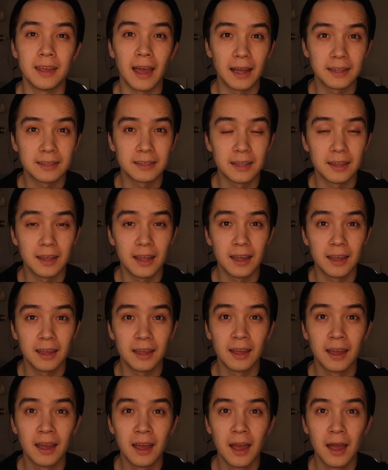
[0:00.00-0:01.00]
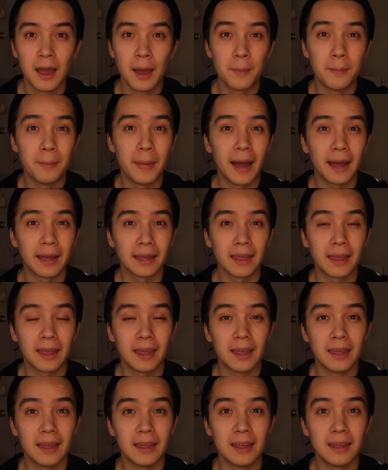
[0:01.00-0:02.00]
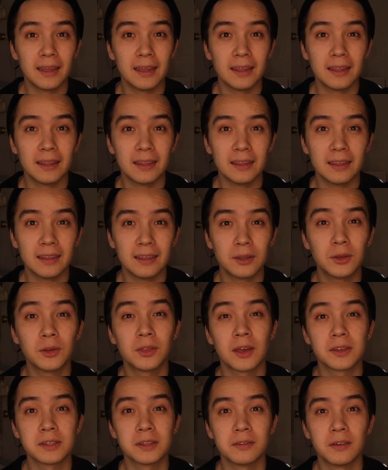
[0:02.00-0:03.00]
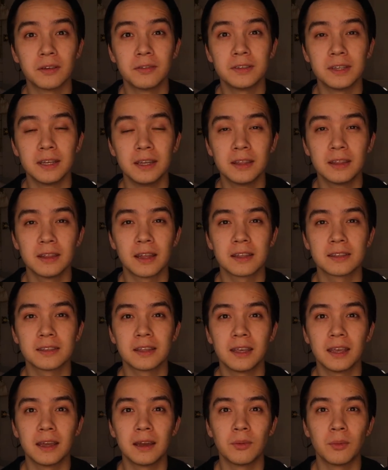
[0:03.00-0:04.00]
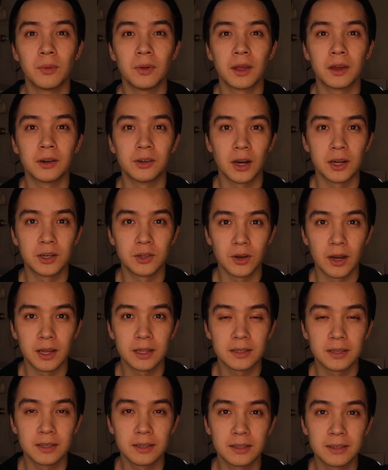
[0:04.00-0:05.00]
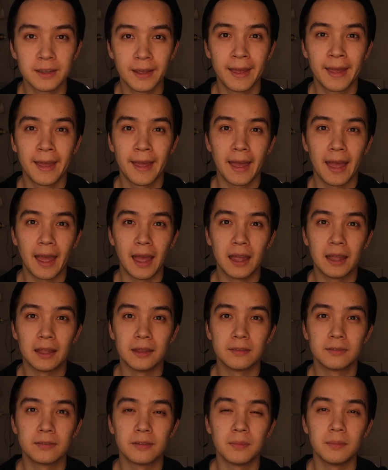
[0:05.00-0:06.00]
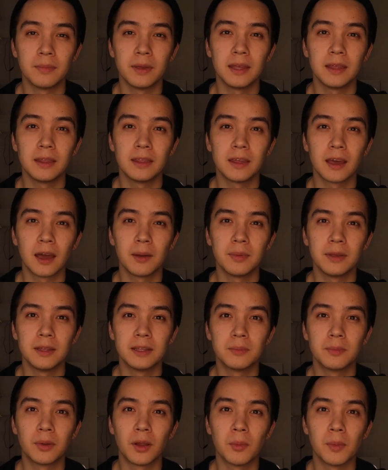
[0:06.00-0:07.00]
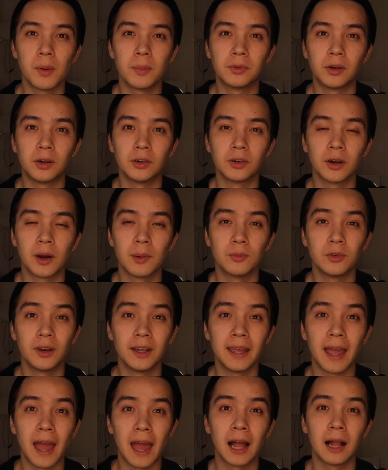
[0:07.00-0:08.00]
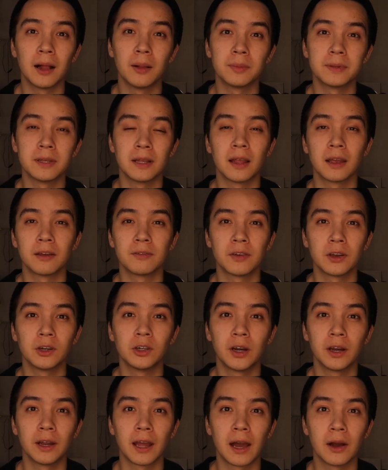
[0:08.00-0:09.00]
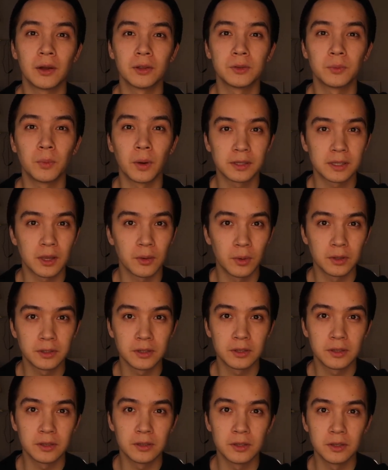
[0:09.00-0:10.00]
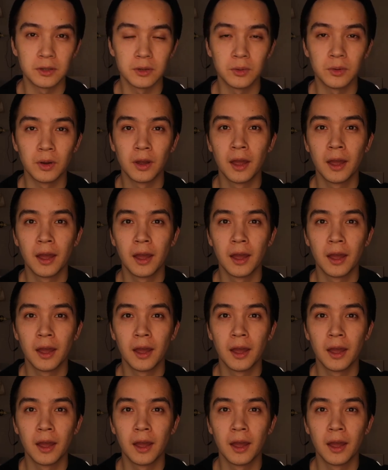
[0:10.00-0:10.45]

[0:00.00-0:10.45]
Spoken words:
Atenei back in 2015. That's the year when I graduated. And for me, the IB diploma program really helped in like figuring out what I wanted to do